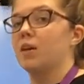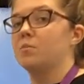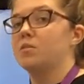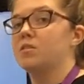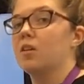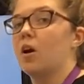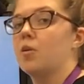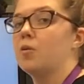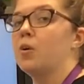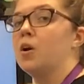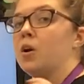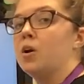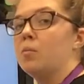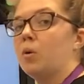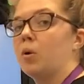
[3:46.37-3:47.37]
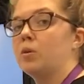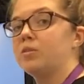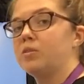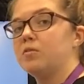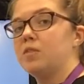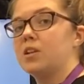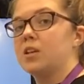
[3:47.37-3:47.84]
So pause
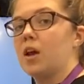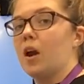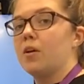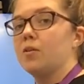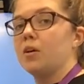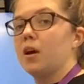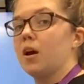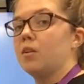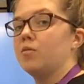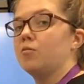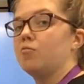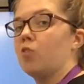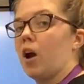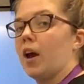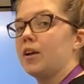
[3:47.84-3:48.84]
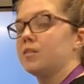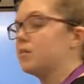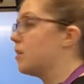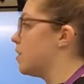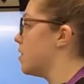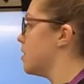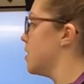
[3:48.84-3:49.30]
the video and write
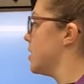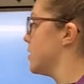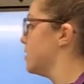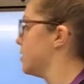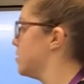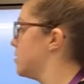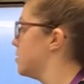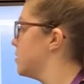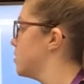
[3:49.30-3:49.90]
this